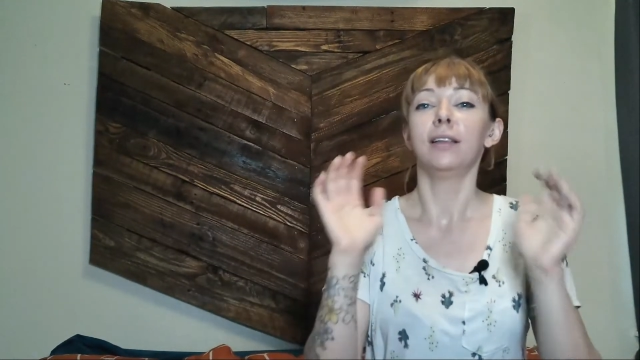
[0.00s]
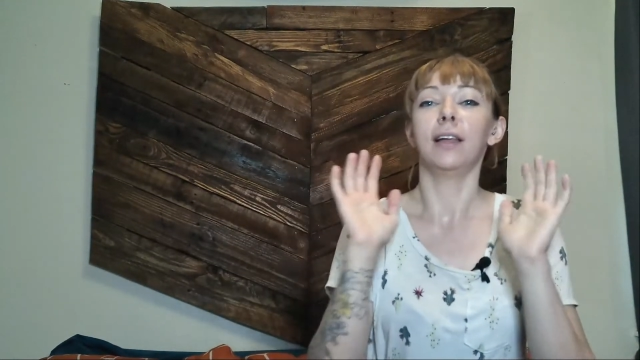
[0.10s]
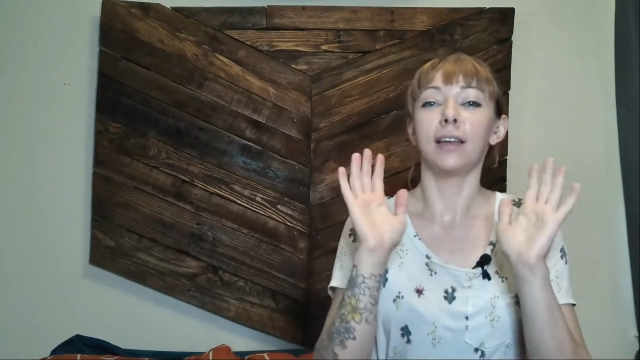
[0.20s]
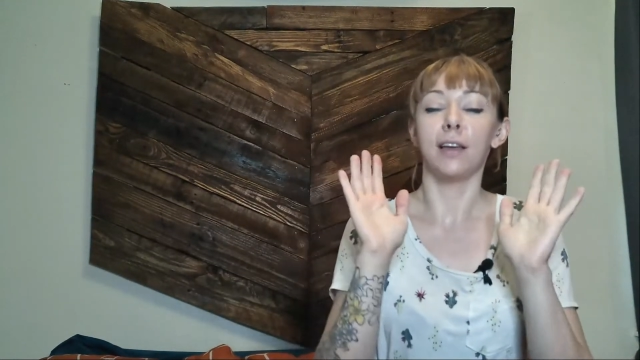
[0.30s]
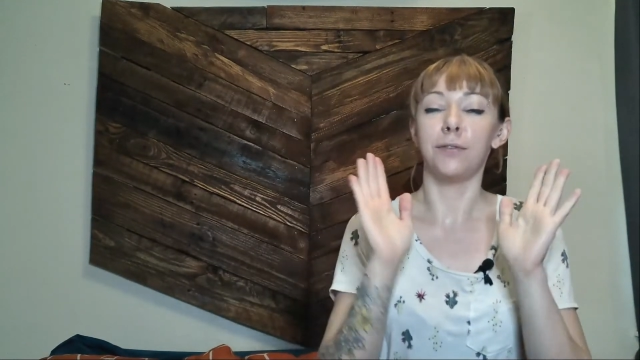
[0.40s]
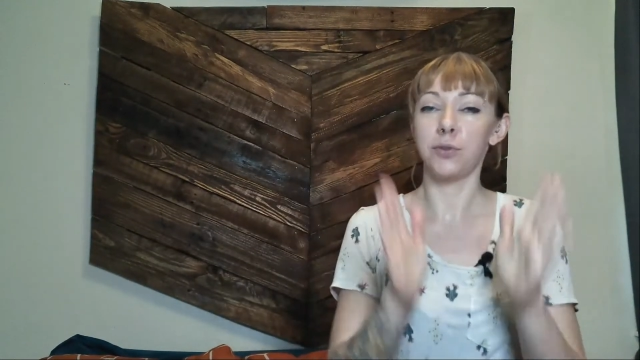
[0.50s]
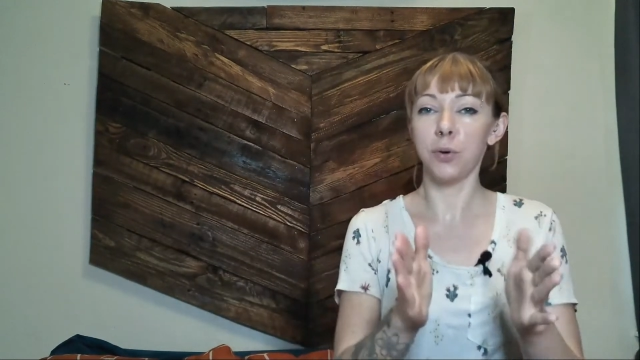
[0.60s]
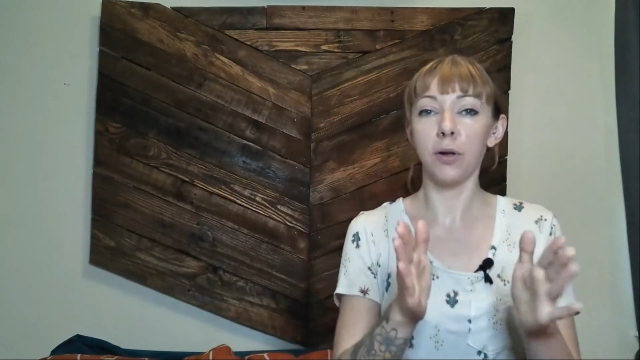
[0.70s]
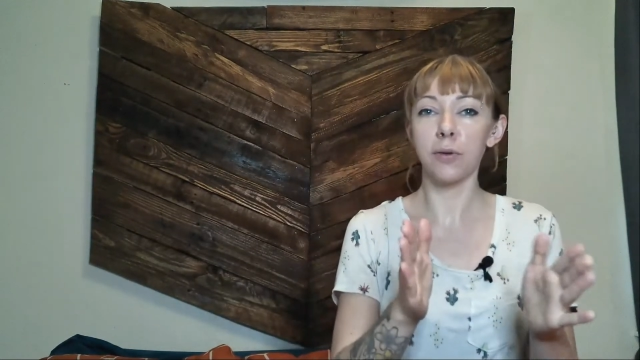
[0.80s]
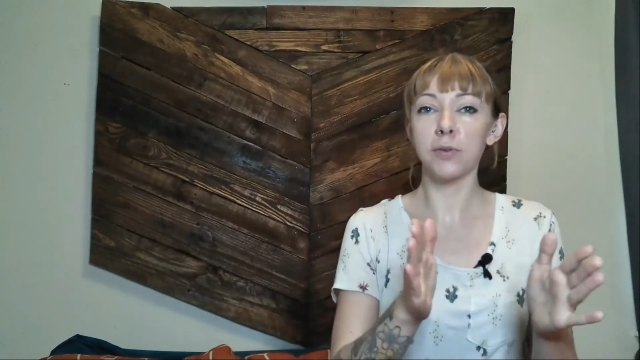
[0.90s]
Like if you do
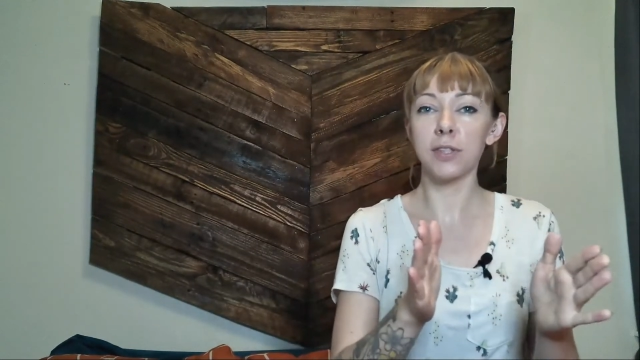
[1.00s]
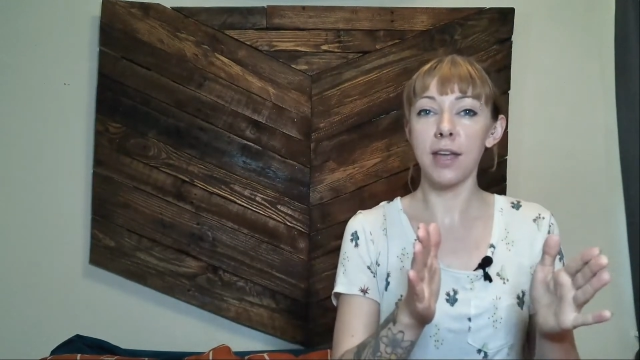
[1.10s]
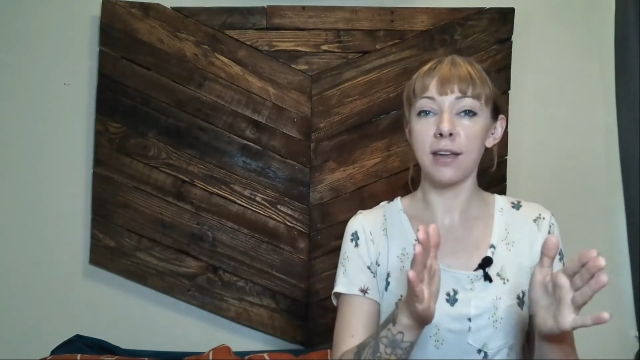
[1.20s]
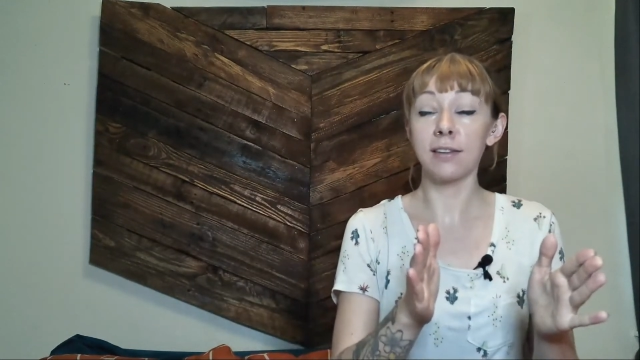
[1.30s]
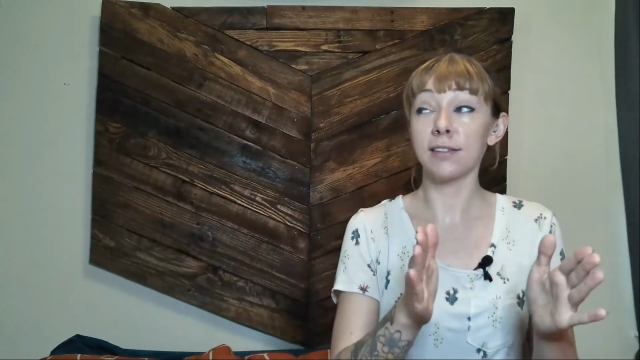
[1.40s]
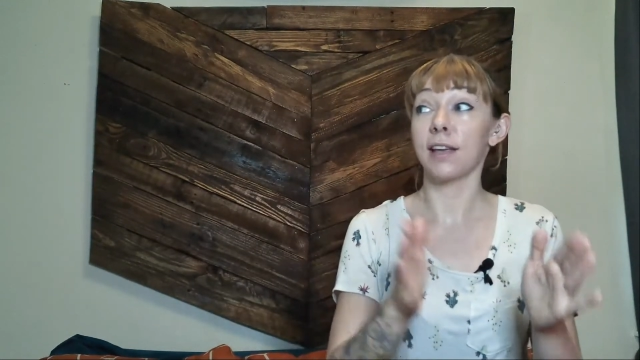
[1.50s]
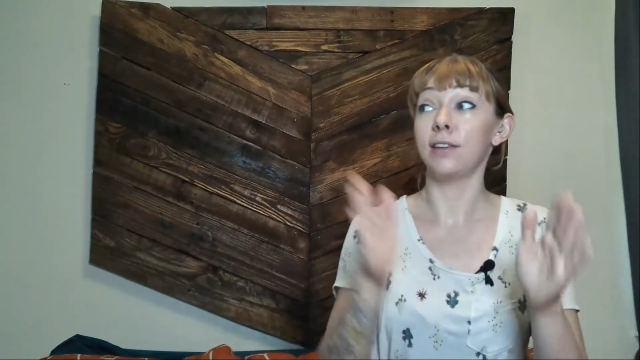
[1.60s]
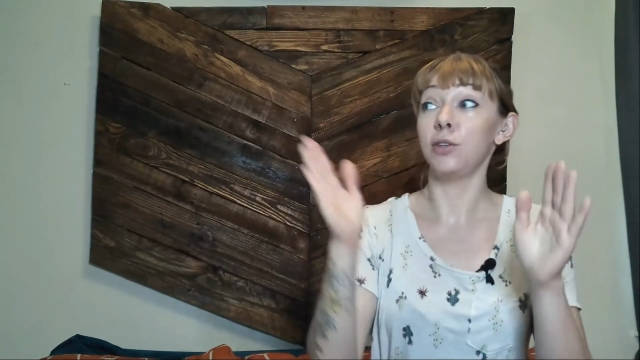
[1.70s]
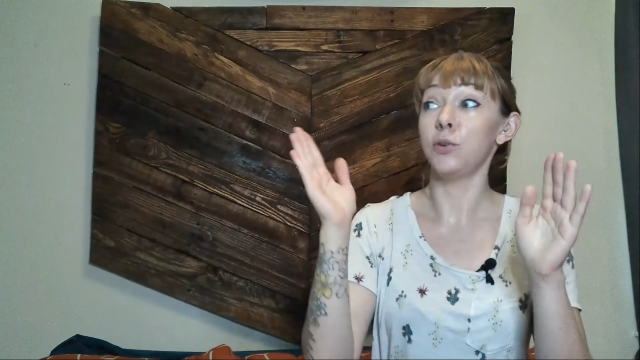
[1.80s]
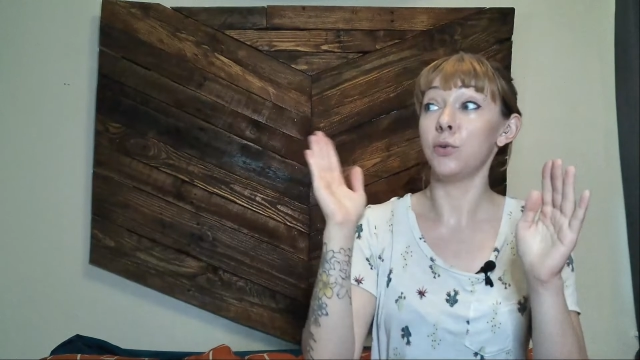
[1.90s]
all those things
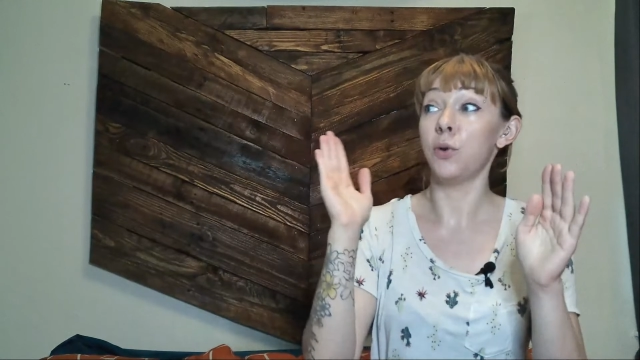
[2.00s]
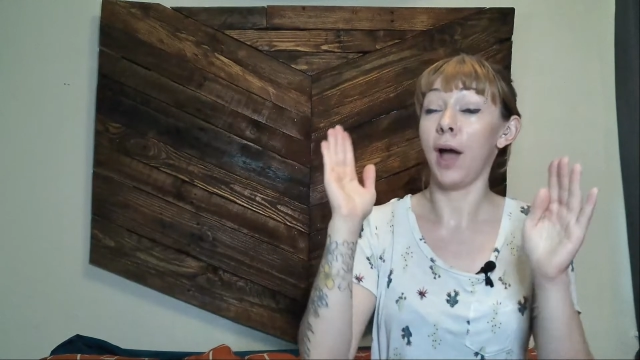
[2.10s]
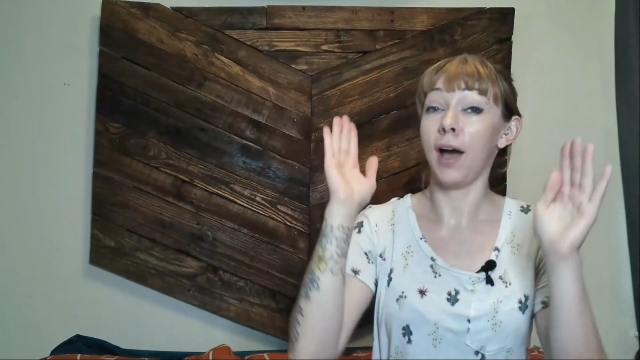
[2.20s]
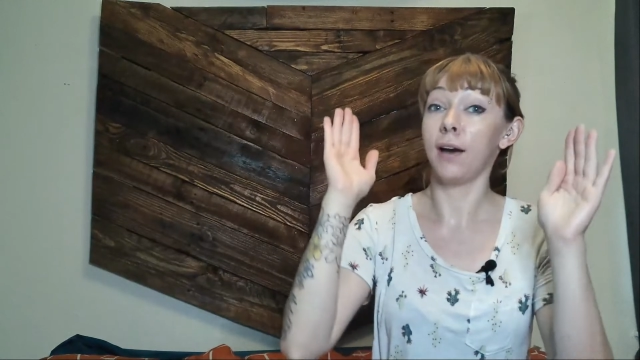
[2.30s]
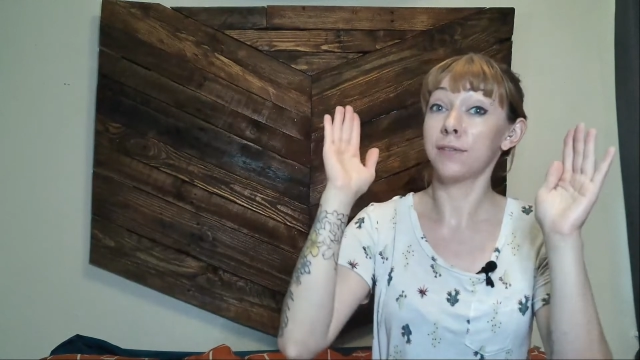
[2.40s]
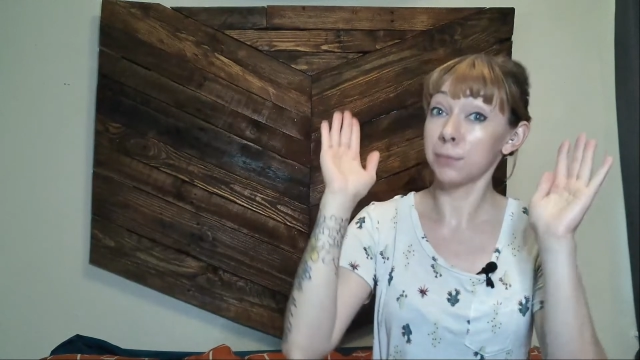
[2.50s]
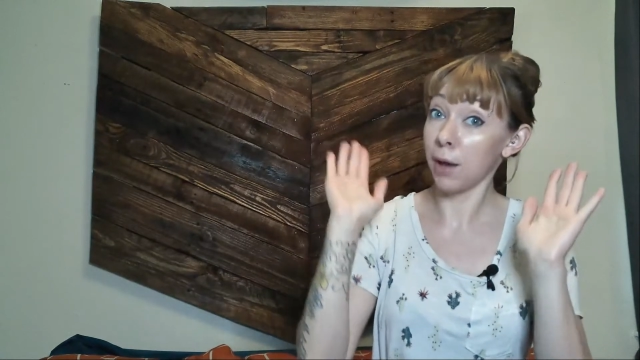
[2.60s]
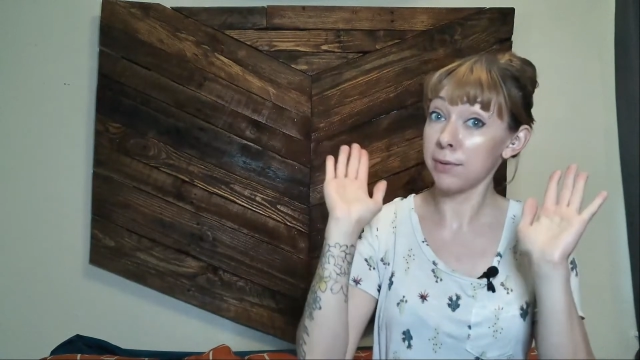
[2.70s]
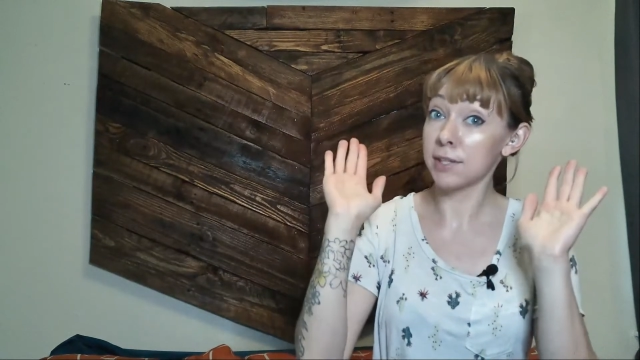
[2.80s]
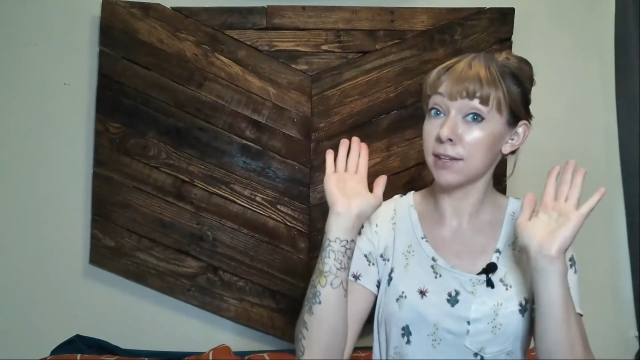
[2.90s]
and you have some
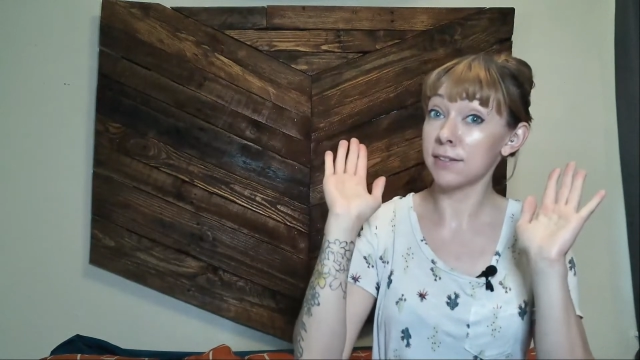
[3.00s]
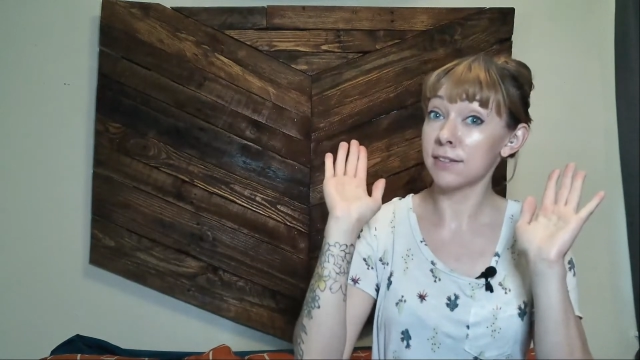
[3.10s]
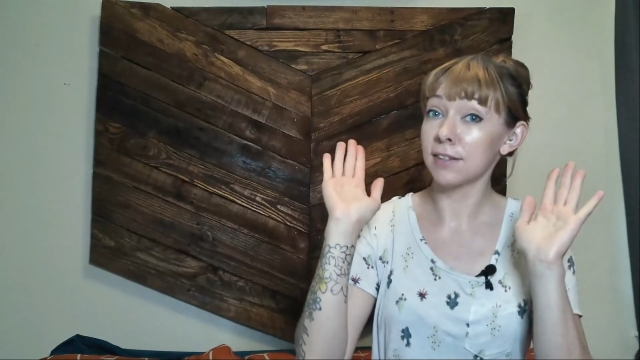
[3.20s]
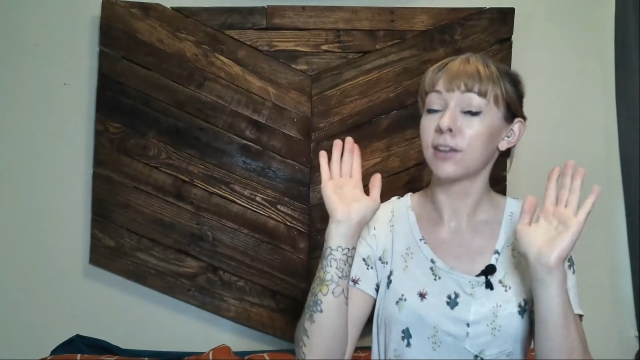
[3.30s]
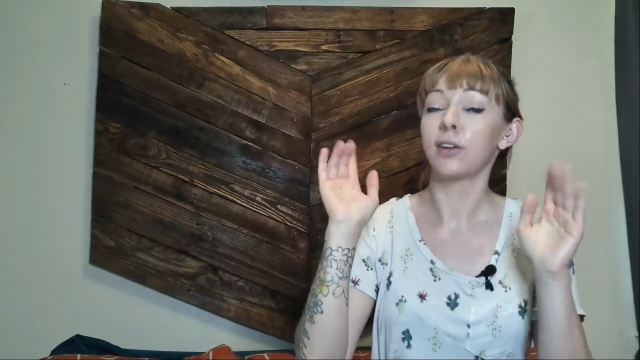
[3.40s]
common sense,